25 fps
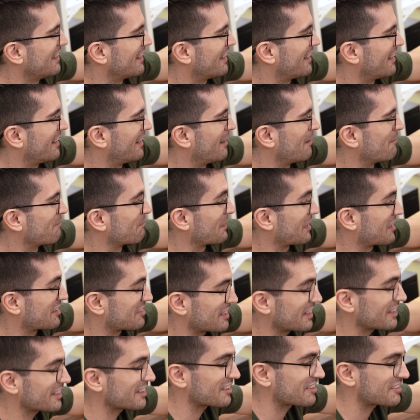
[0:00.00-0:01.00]
Um,
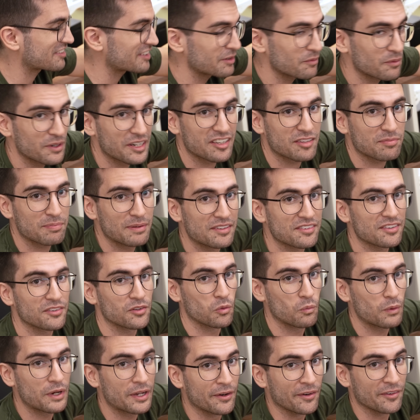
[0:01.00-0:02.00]
excited to see what he spins on the
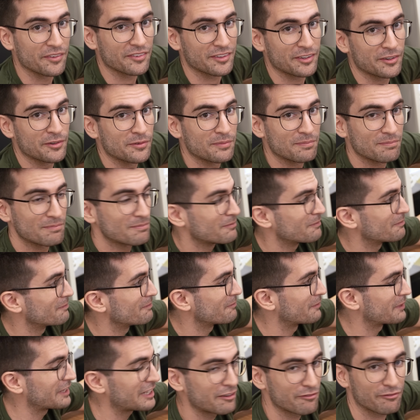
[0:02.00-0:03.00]
wheel. So
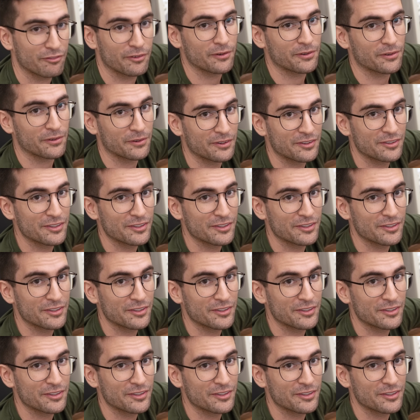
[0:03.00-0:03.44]
without further